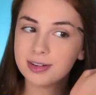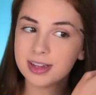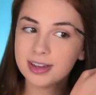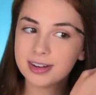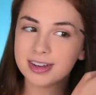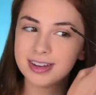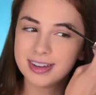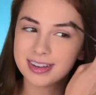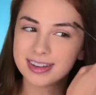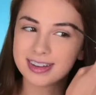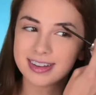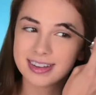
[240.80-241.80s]
we do?
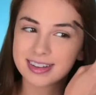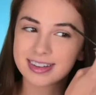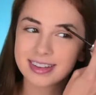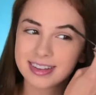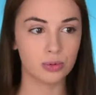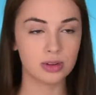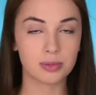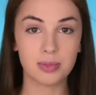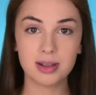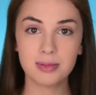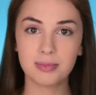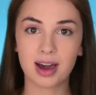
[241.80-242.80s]
Oh, it
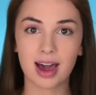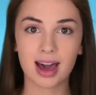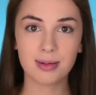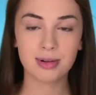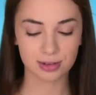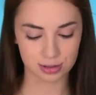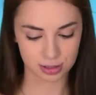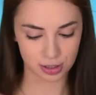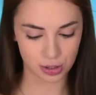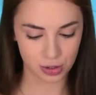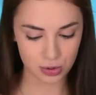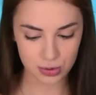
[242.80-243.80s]
made my eyebrows
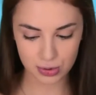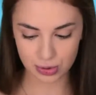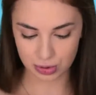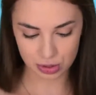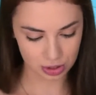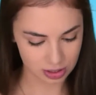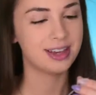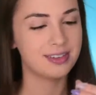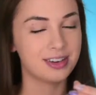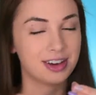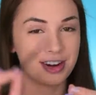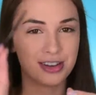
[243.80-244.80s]
huge.
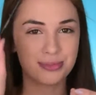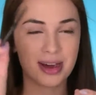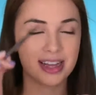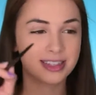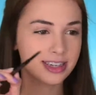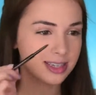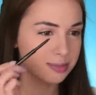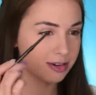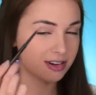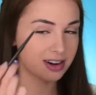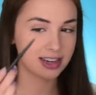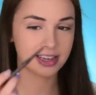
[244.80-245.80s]
I'm gonna use my Anastasia
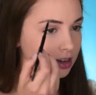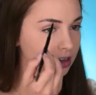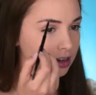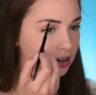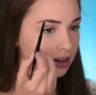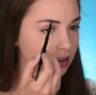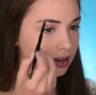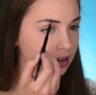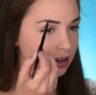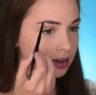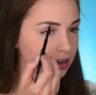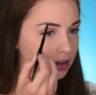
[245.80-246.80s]
Beverly Hills Brow
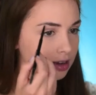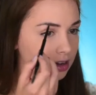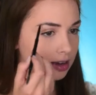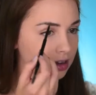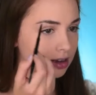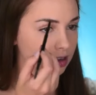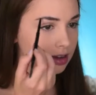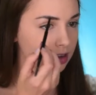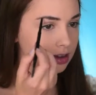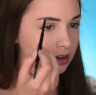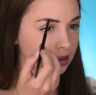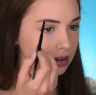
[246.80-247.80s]
Wiz to fill in any
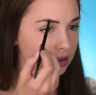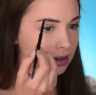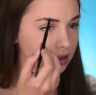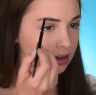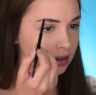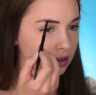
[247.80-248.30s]
gaps.